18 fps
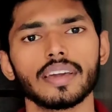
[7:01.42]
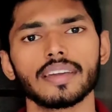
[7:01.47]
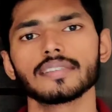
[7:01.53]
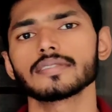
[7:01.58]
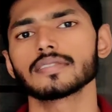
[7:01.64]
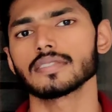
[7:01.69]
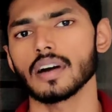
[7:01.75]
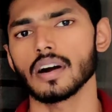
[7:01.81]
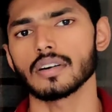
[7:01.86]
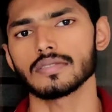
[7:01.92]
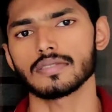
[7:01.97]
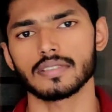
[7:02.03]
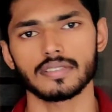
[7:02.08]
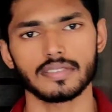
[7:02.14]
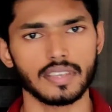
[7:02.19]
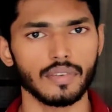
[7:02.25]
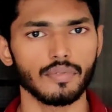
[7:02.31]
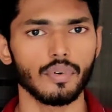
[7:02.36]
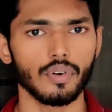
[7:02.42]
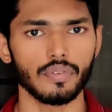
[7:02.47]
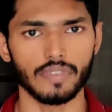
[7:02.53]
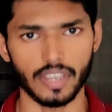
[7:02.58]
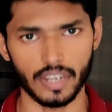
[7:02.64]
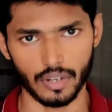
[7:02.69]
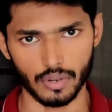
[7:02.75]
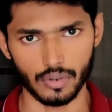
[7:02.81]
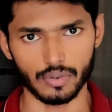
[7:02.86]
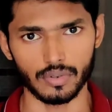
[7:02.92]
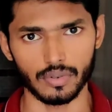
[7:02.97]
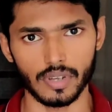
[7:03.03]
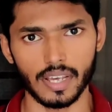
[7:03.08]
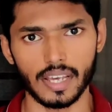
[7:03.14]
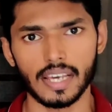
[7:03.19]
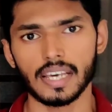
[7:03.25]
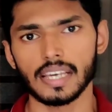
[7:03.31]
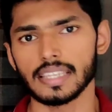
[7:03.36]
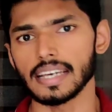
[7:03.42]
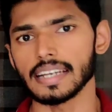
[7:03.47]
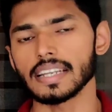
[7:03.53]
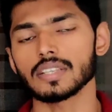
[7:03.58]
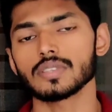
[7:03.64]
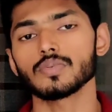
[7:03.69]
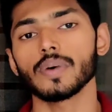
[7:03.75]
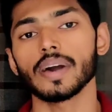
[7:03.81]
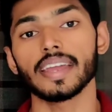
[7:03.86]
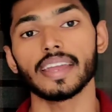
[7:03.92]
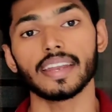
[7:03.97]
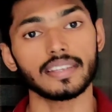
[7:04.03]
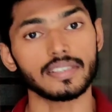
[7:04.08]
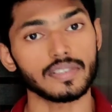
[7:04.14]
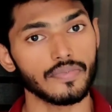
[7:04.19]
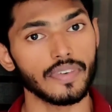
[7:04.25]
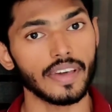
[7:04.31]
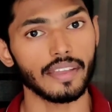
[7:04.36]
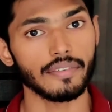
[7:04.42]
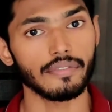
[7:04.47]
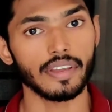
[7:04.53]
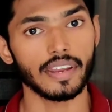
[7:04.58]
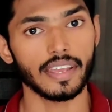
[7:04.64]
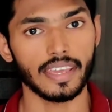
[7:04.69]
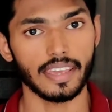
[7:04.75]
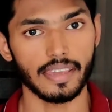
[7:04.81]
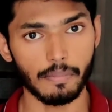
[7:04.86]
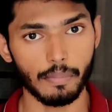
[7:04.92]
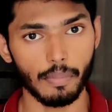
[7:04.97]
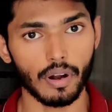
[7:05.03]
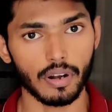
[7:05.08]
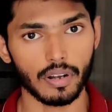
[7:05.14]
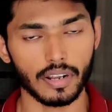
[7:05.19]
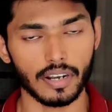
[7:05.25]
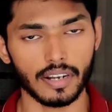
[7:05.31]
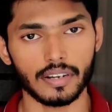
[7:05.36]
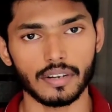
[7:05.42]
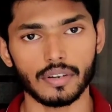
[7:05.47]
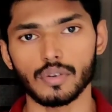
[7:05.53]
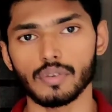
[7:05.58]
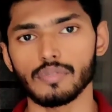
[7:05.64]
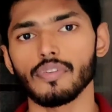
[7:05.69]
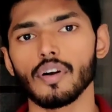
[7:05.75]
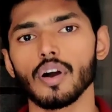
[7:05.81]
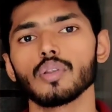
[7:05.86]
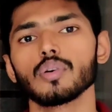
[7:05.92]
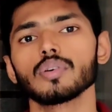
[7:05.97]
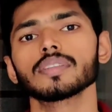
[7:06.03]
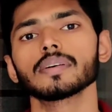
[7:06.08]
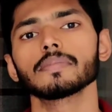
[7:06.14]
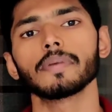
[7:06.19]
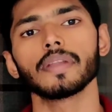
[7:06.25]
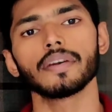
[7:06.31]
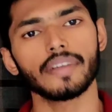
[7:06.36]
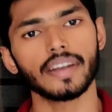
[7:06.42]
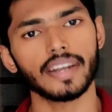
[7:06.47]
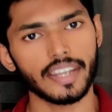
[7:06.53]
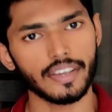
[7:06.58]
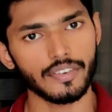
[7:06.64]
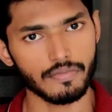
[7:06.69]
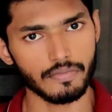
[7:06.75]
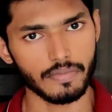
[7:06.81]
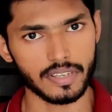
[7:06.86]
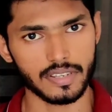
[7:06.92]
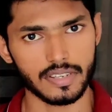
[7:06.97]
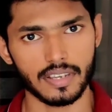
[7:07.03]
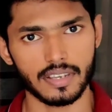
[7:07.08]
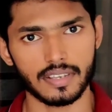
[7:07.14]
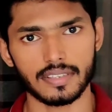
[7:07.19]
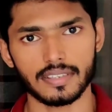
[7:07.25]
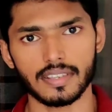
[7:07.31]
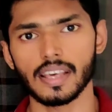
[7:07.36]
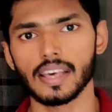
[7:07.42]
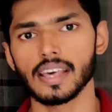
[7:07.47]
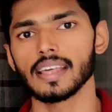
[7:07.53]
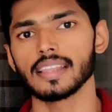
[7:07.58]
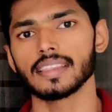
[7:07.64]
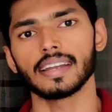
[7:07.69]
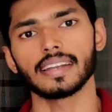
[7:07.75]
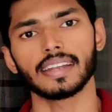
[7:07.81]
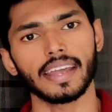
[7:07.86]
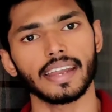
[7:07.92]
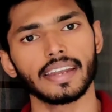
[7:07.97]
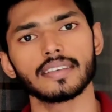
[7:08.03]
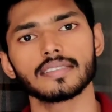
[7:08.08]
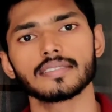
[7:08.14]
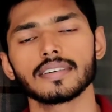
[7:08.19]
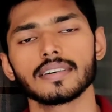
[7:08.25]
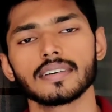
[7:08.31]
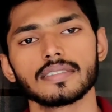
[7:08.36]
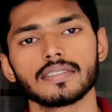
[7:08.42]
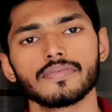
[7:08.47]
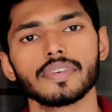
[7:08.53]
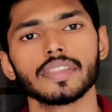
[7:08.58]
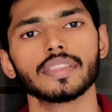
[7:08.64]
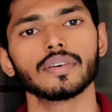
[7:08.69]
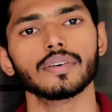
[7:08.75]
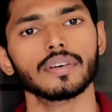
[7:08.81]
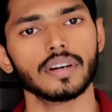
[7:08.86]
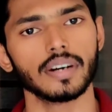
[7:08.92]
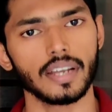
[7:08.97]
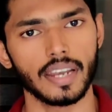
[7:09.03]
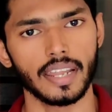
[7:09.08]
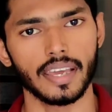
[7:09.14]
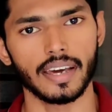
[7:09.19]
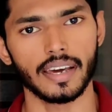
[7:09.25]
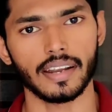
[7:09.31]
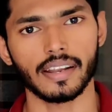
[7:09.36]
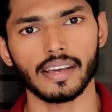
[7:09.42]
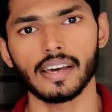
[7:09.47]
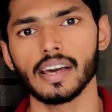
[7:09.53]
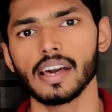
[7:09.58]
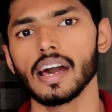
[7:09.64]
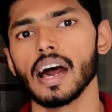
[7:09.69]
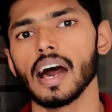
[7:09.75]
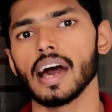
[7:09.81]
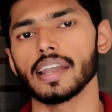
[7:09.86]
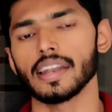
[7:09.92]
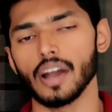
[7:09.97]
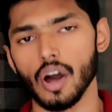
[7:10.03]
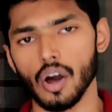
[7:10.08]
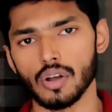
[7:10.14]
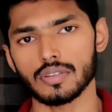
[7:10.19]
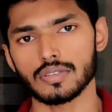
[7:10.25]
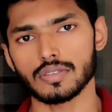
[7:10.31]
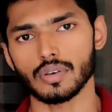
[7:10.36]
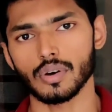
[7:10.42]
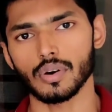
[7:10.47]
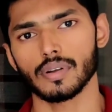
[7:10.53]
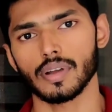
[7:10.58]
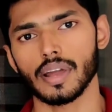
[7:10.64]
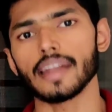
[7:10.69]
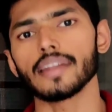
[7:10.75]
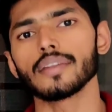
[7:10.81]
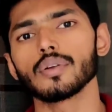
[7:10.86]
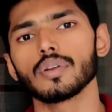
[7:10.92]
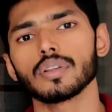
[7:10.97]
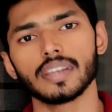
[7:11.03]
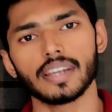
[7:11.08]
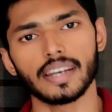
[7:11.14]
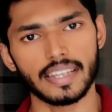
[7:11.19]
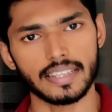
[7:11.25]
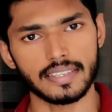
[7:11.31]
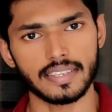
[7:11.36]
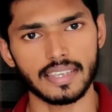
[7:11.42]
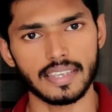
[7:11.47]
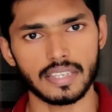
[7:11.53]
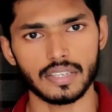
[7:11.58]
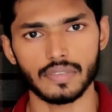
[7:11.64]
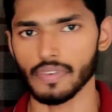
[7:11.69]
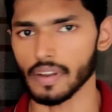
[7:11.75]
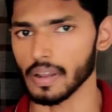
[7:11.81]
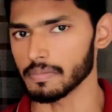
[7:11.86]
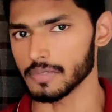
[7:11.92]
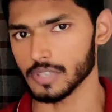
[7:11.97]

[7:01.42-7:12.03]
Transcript: SARS CoV 2. That is why it is very, very important to follow the preventive measures that I discussed with you earlier and also control the disease from